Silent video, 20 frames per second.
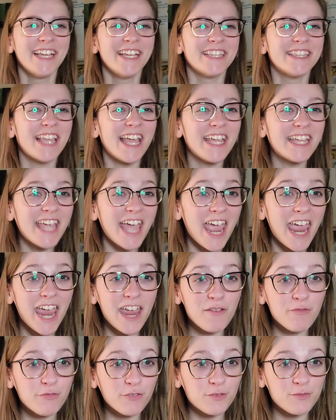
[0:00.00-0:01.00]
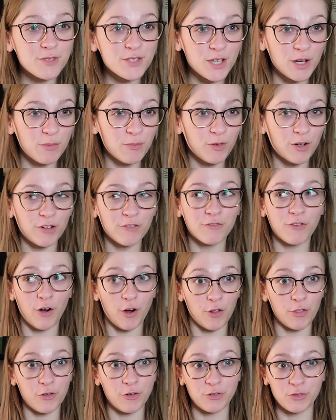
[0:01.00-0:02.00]
they came from somewhere
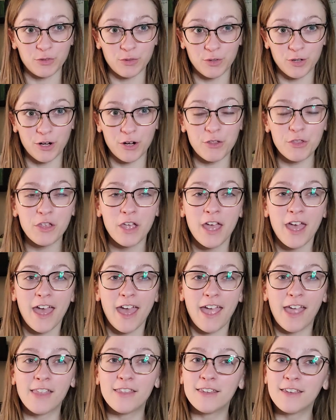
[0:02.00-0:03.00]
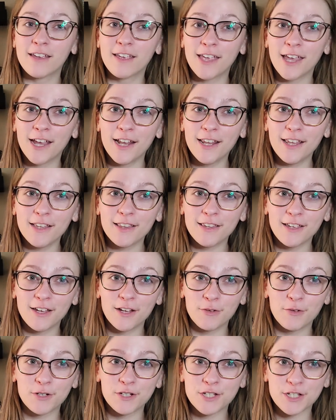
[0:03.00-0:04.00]
farther north. And the Akkadian
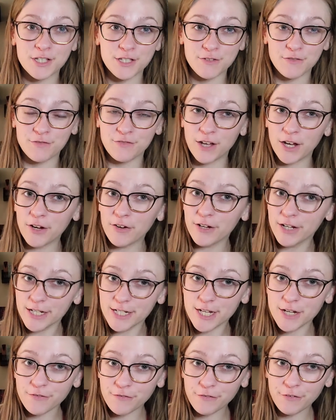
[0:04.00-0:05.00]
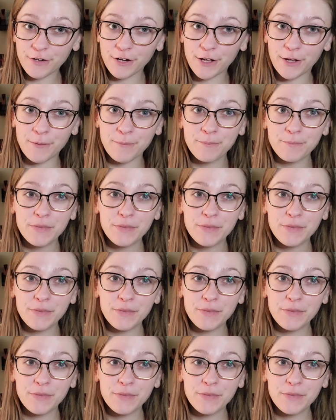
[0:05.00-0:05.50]
language is very different